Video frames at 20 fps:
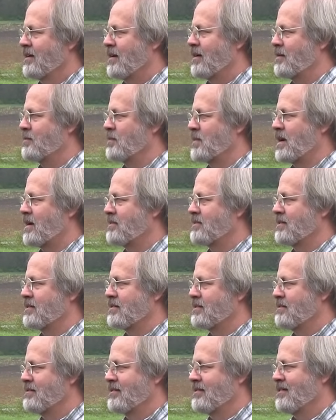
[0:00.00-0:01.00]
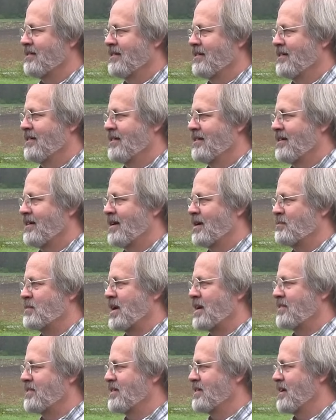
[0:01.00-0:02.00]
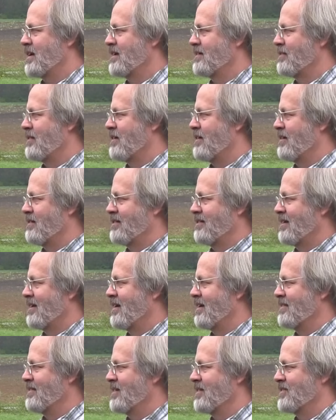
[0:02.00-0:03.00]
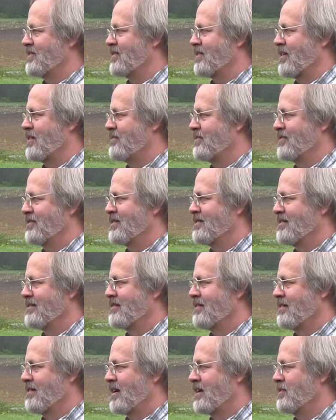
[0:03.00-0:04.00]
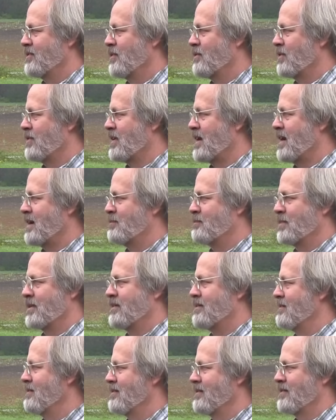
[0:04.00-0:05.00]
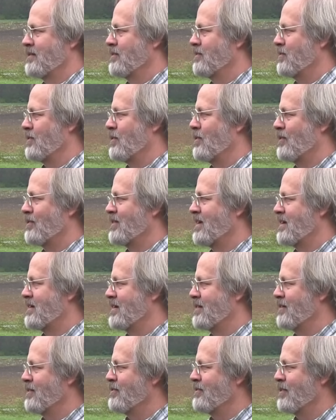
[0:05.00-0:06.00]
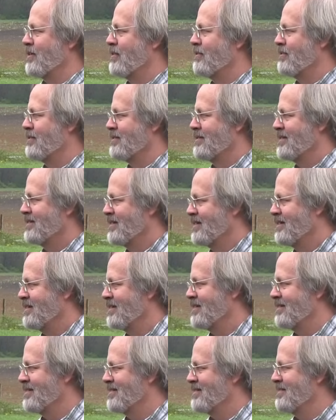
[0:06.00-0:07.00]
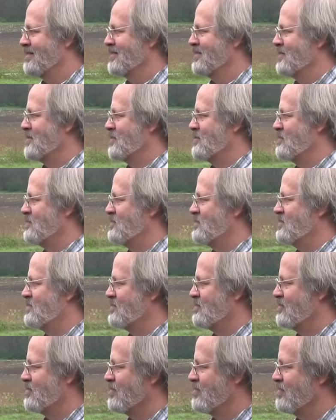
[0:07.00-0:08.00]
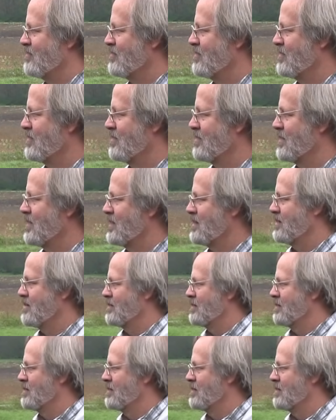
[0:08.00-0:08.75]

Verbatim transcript: I'm not the, I'm not the end all on this stuff. I know a lot, but there's a whole lot I don't know. But you, you, did, you did design the